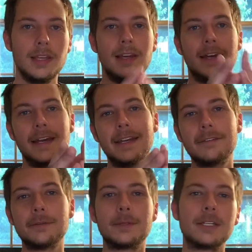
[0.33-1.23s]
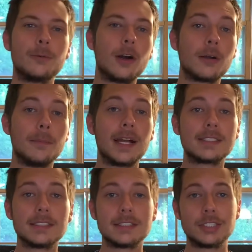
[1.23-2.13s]
Hey everybody, welcome back
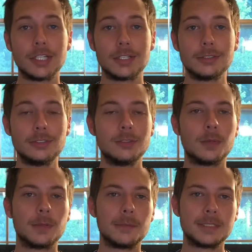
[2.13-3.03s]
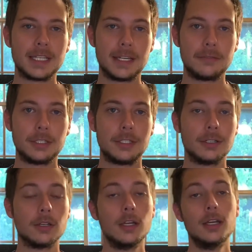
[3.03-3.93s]
to the channel. Super pumped to have you
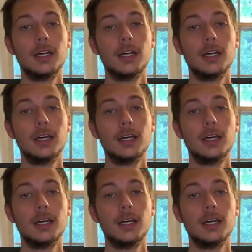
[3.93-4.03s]
here.